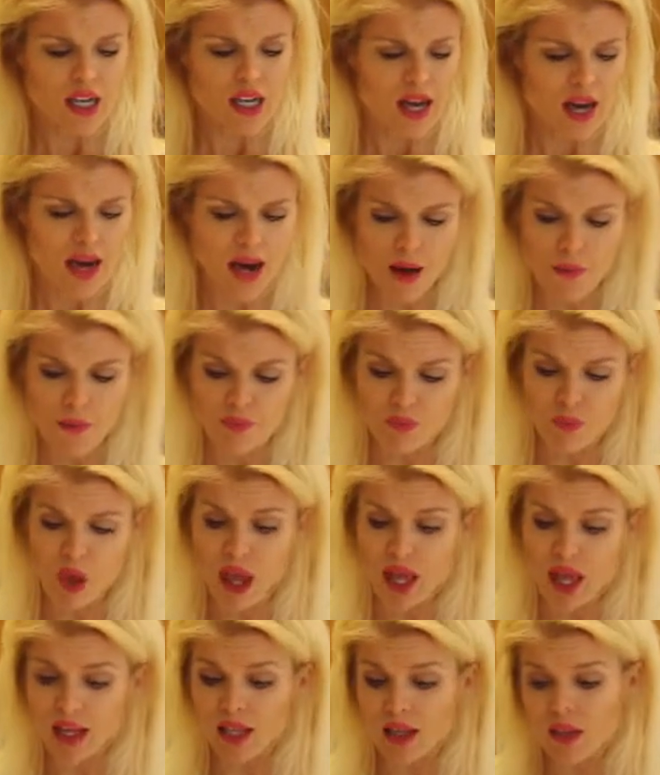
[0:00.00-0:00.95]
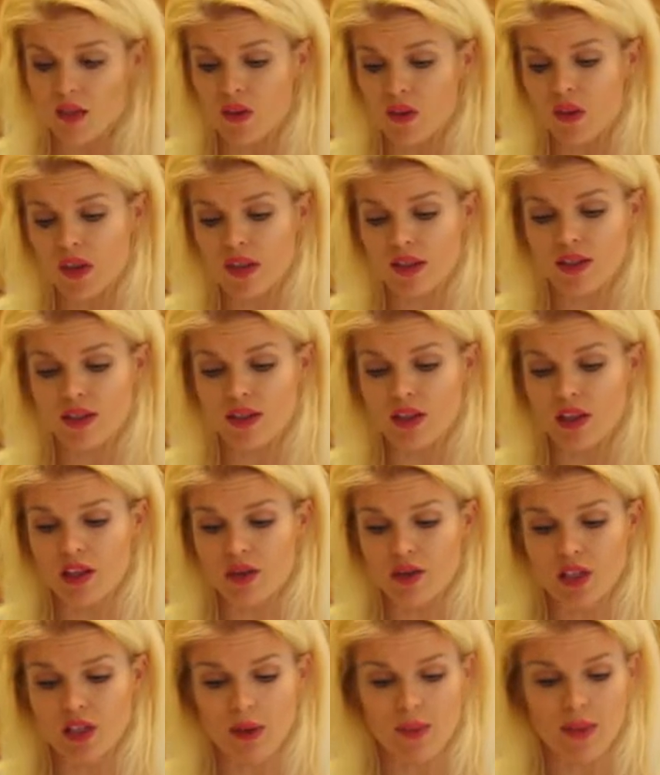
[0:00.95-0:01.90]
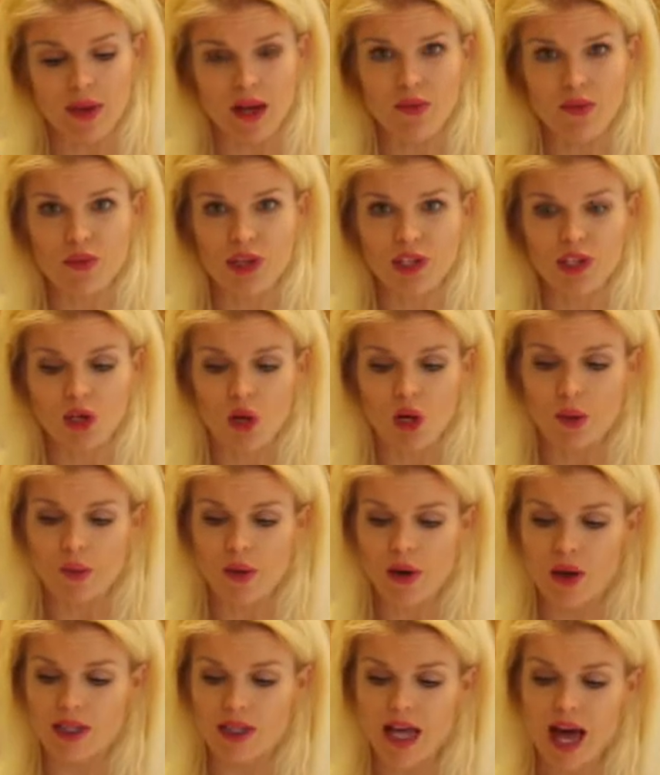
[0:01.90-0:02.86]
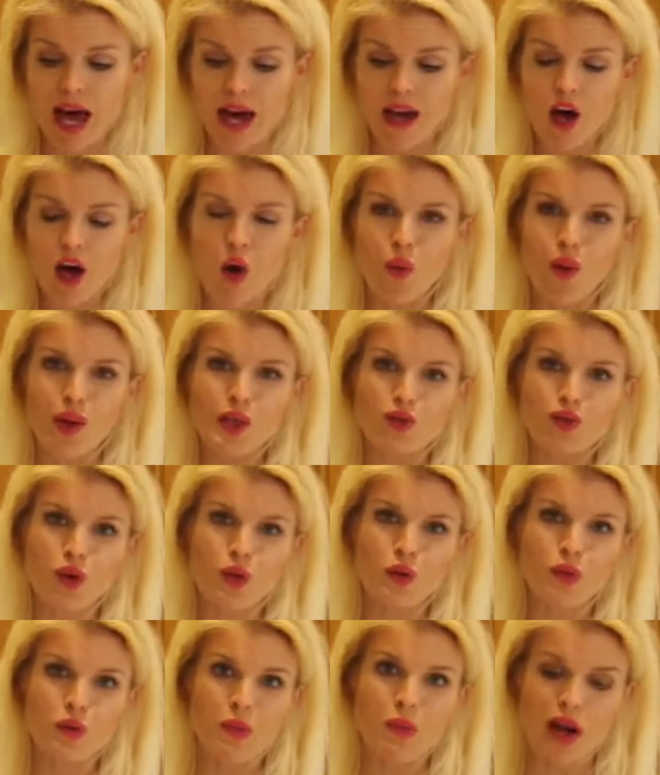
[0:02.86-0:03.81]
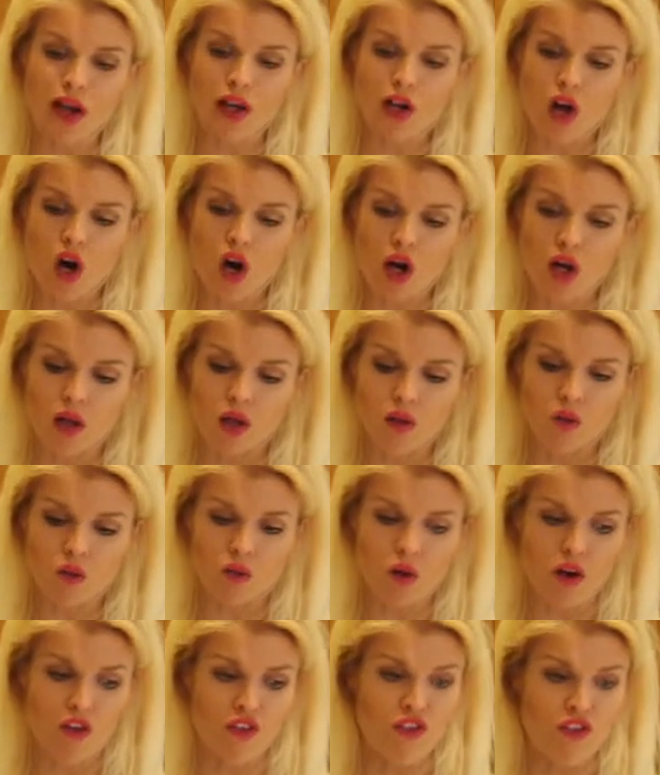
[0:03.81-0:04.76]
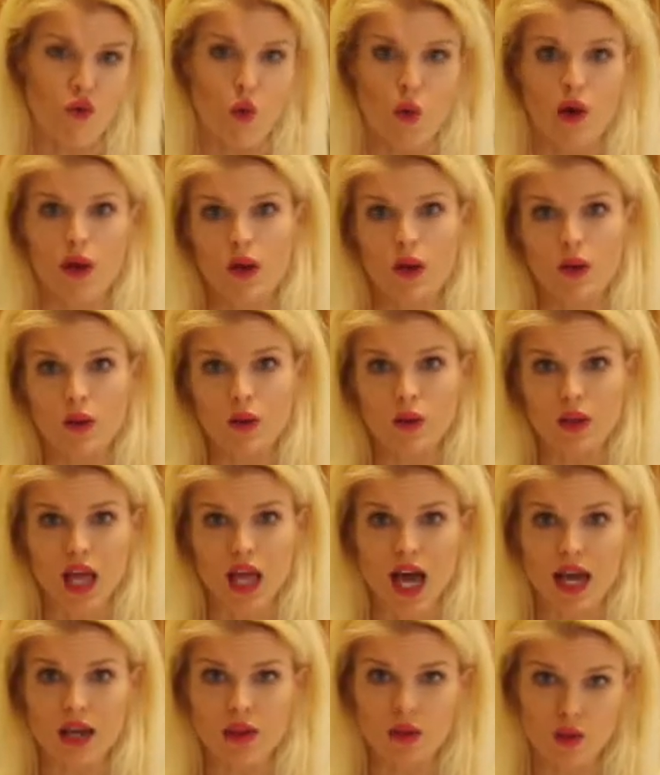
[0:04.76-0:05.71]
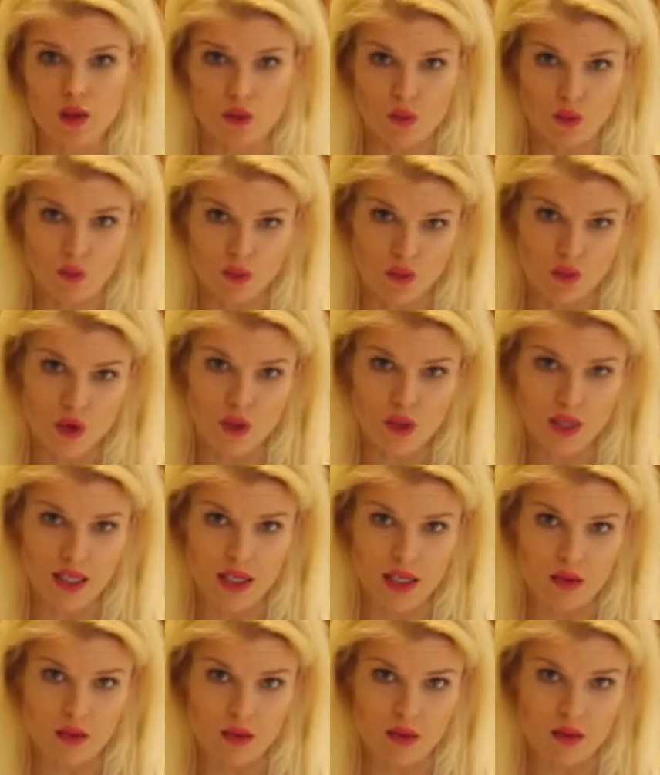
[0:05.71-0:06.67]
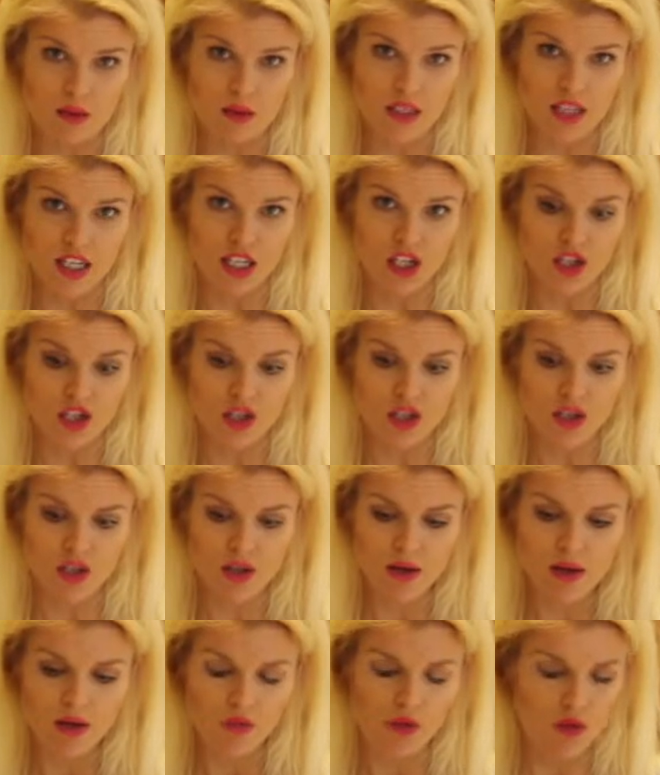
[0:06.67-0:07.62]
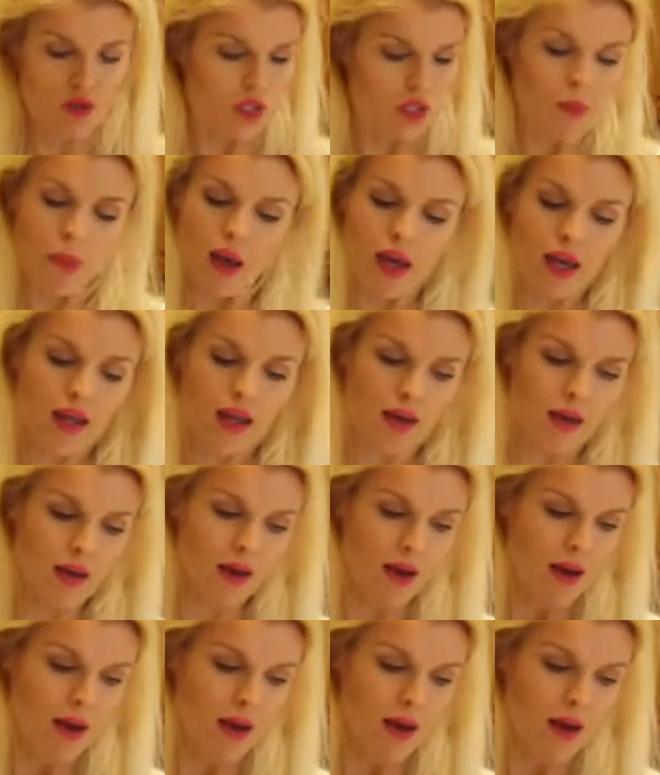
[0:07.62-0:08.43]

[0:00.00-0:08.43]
And this is another tip I didn't really talk about, is I always roast mine on a foil-lined roasting pan,